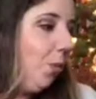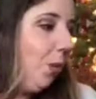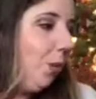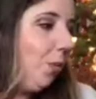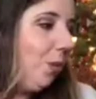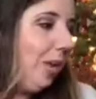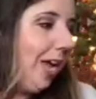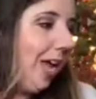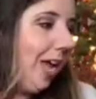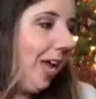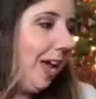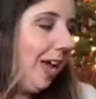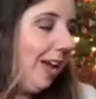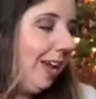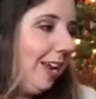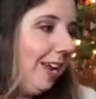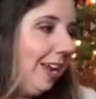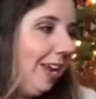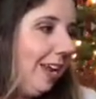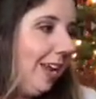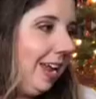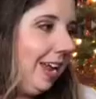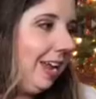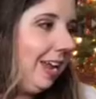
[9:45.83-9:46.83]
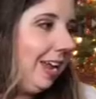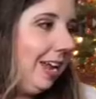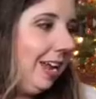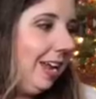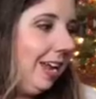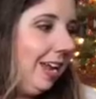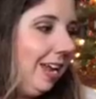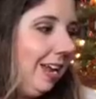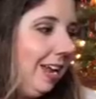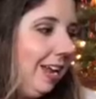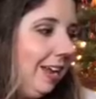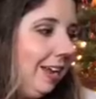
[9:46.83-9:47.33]
We had
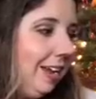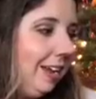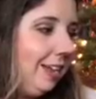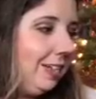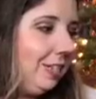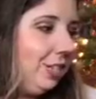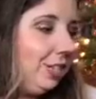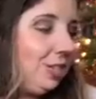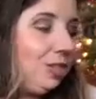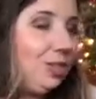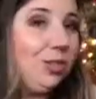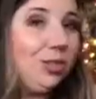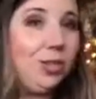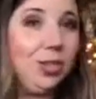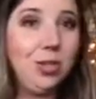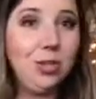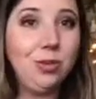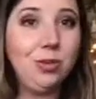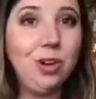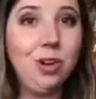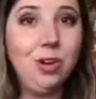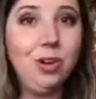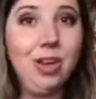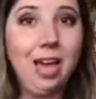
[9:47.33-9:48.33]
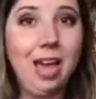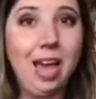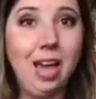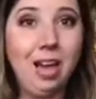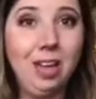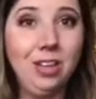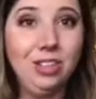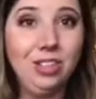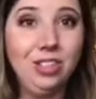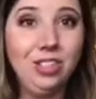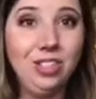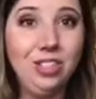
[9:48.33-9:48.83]
2 LuLaRoe
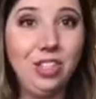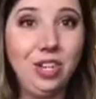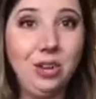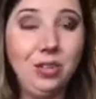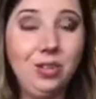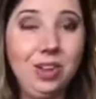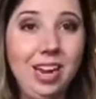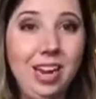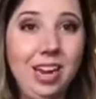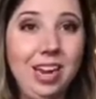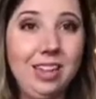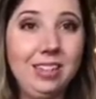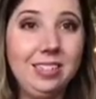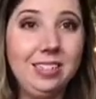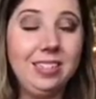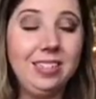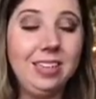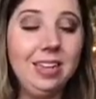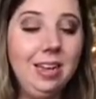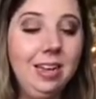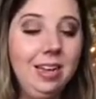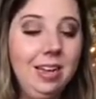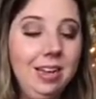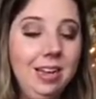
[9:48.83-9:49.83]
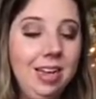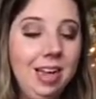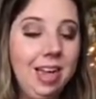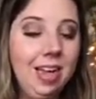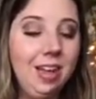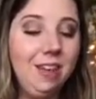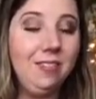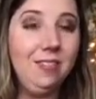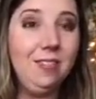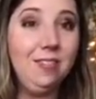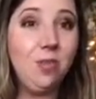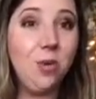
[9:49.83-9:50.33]
gals donate
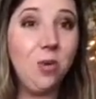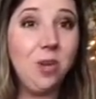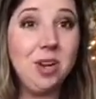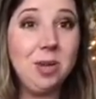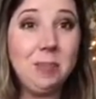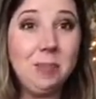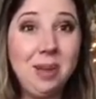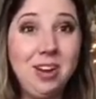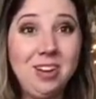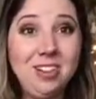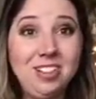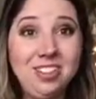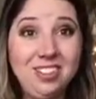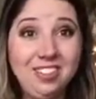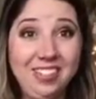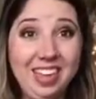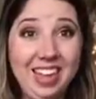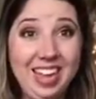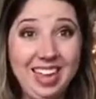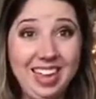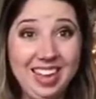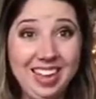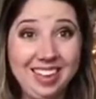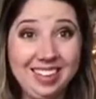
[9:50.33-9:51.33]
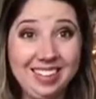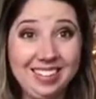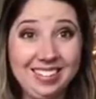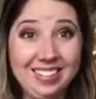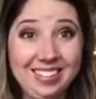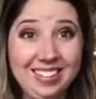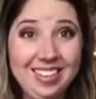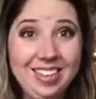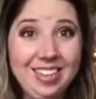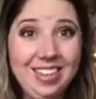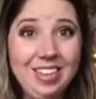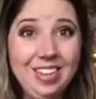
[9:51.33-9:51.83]
40 pairs of
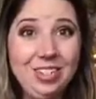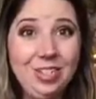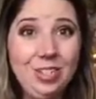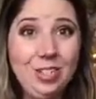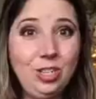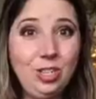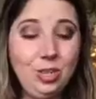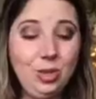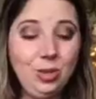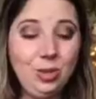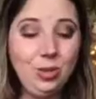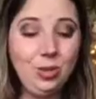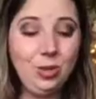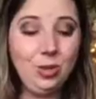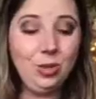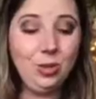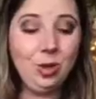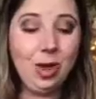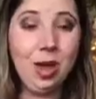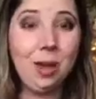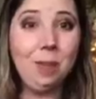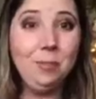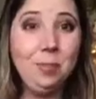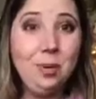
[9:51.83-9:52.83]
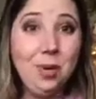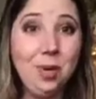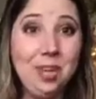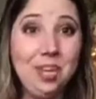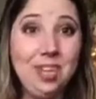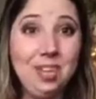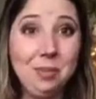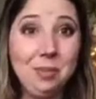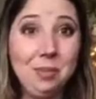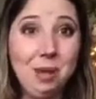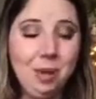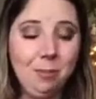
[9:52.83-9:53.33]
leggings to put
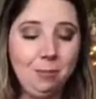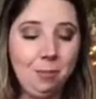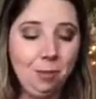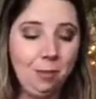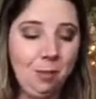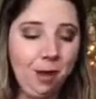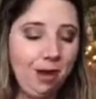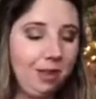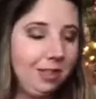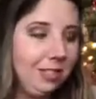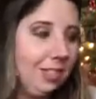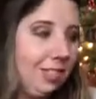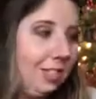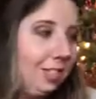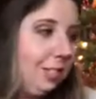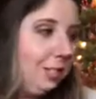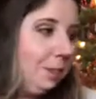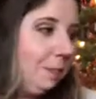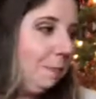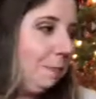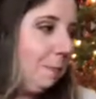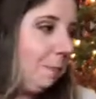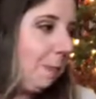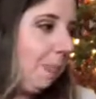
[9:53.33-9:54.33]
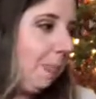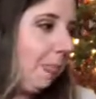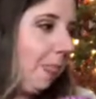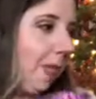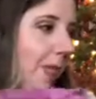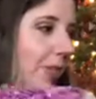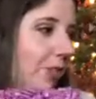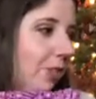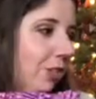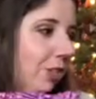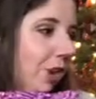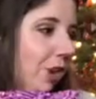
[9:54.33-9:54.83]
in the pamper boxes.
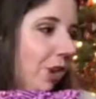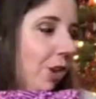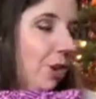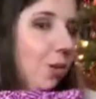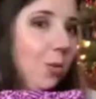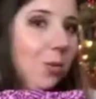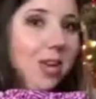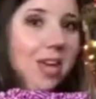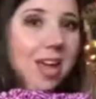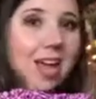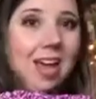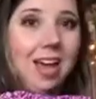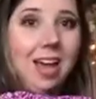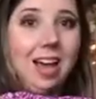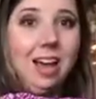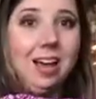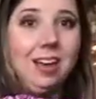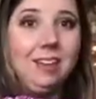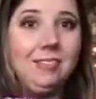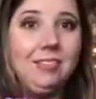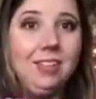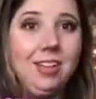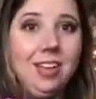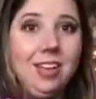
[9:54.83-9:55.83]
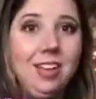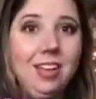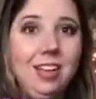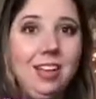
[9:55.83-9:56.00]
So we have